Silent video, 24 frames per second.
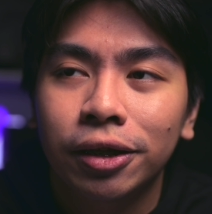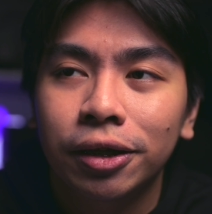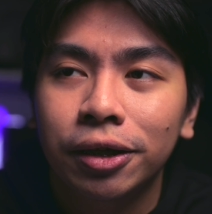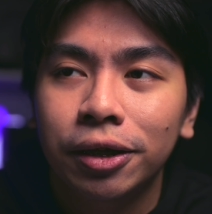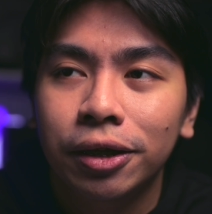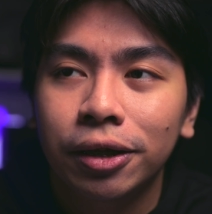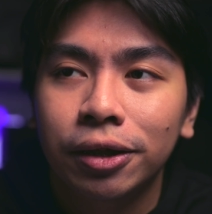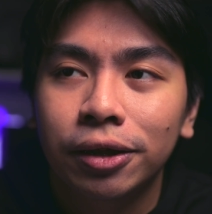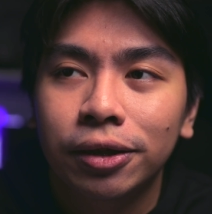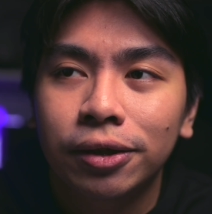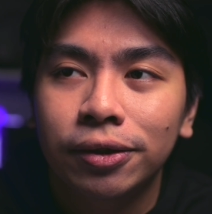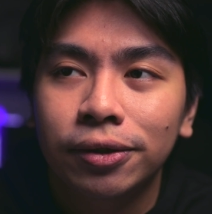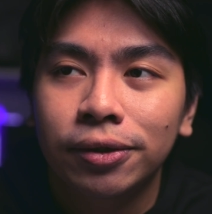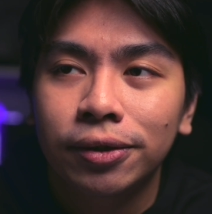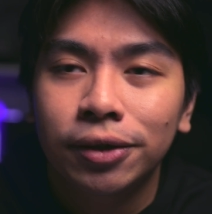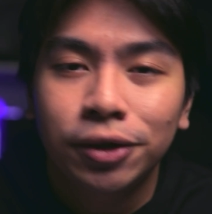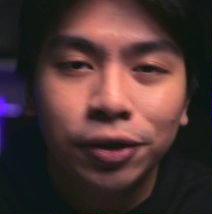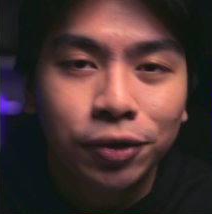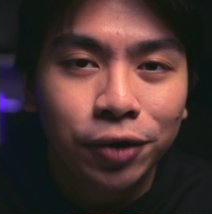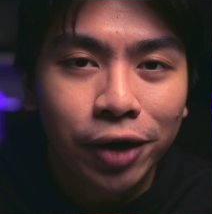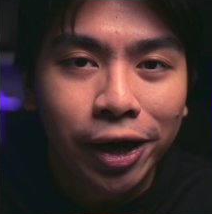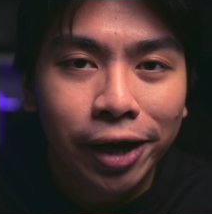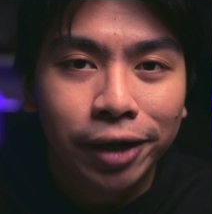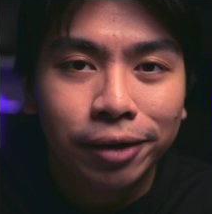
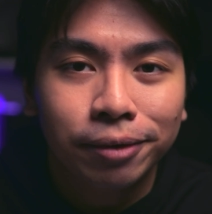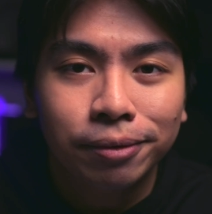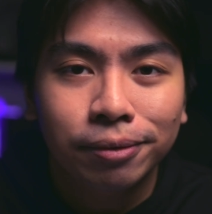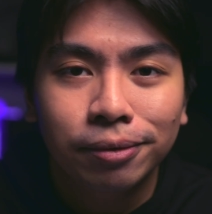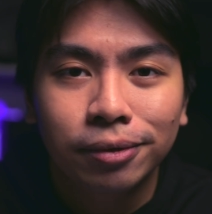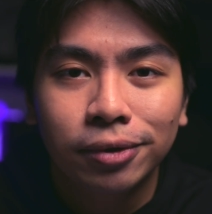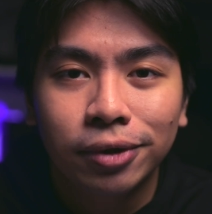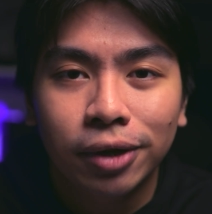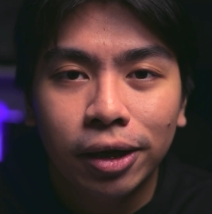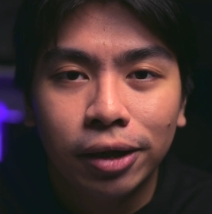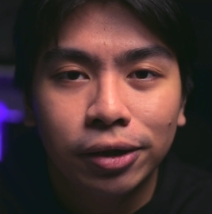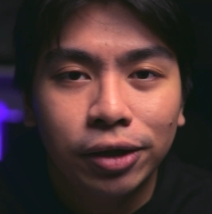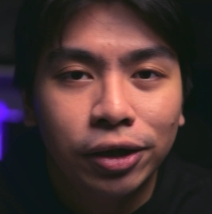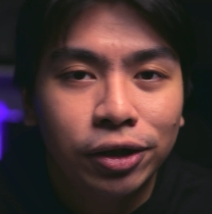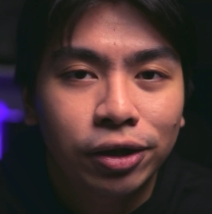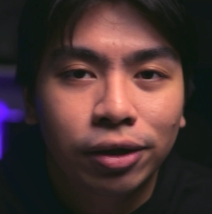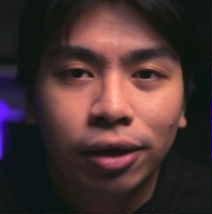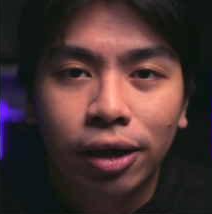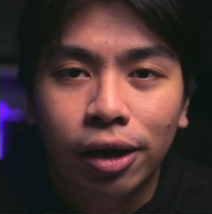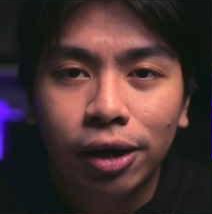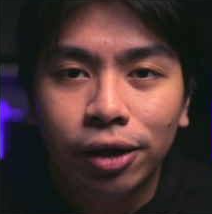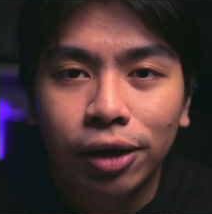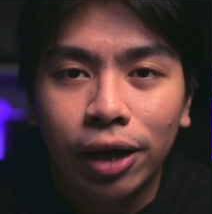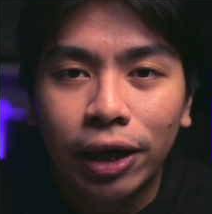It's great. So
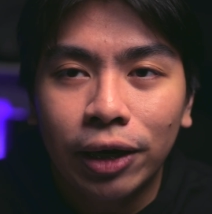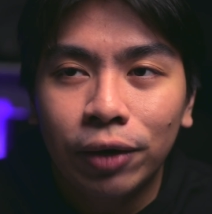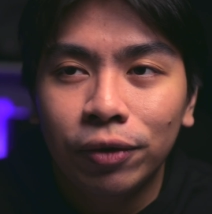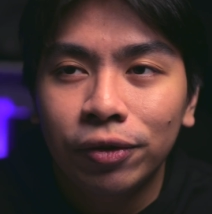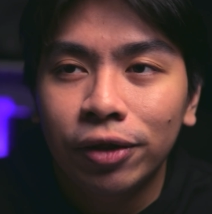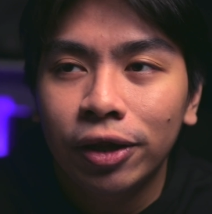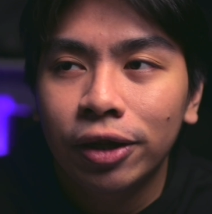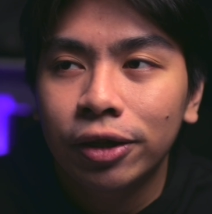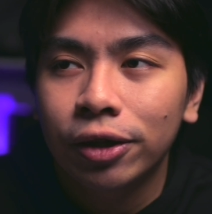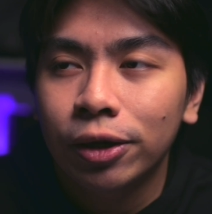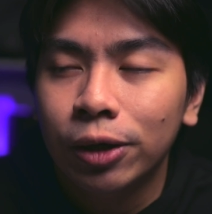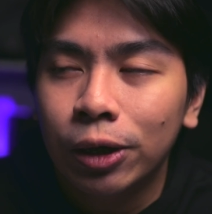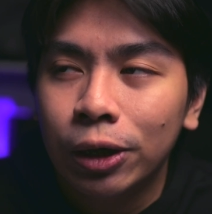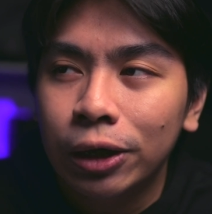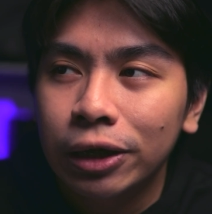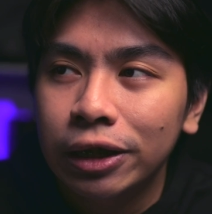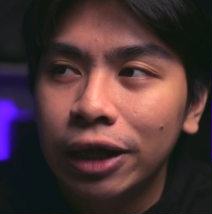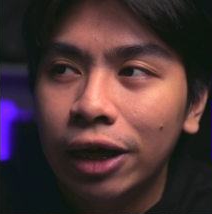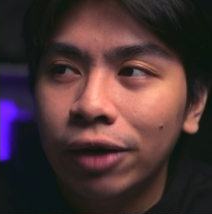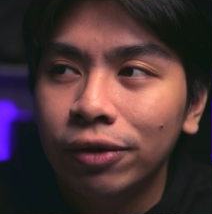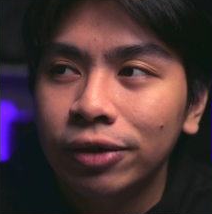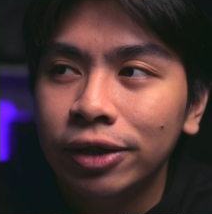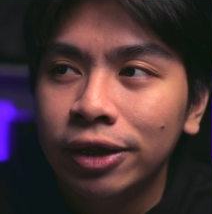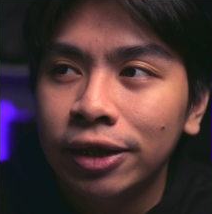I don't think there are
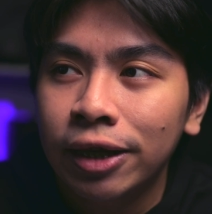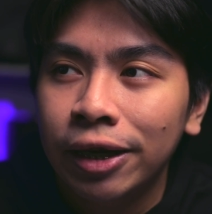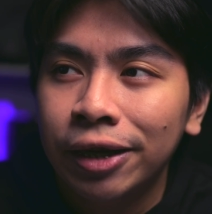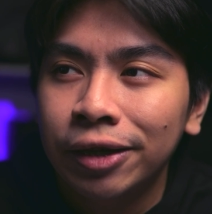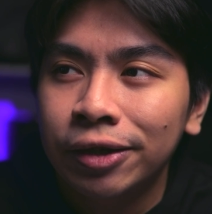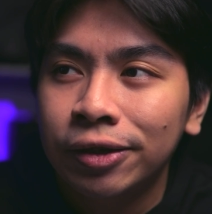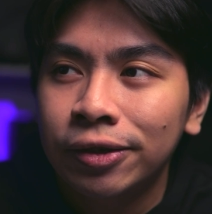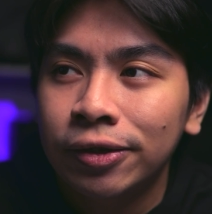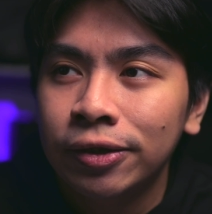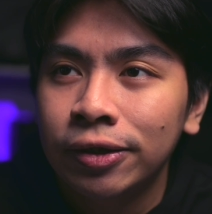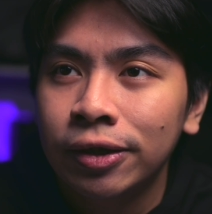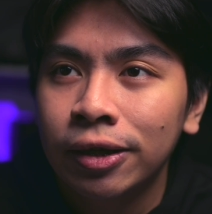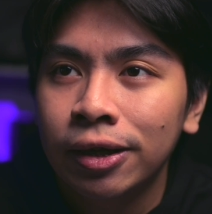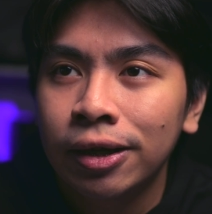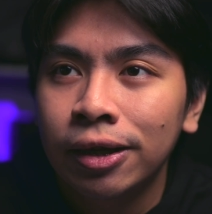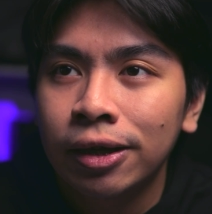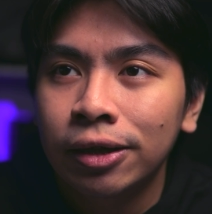downsides.